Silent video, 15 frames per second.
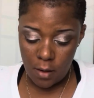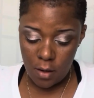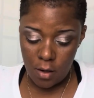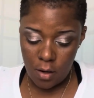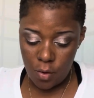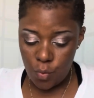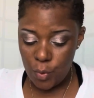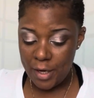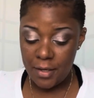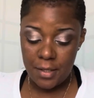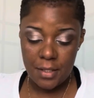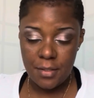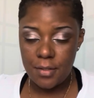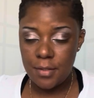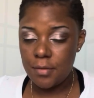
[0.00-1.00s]
a,
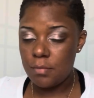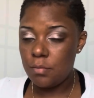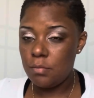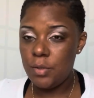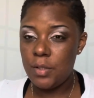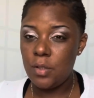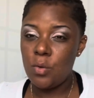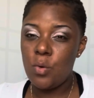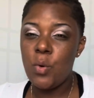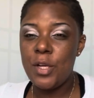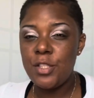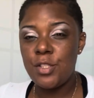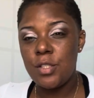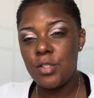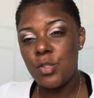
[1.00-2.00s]
awareness with the
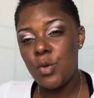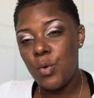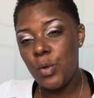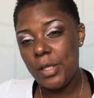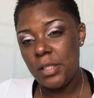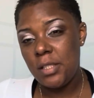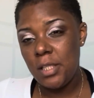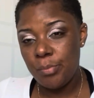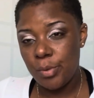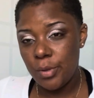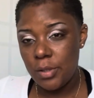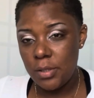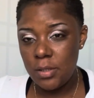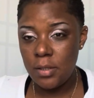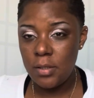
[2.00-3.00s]
questions going deeper
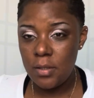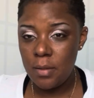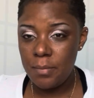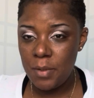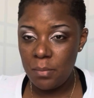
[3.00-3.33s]
into them,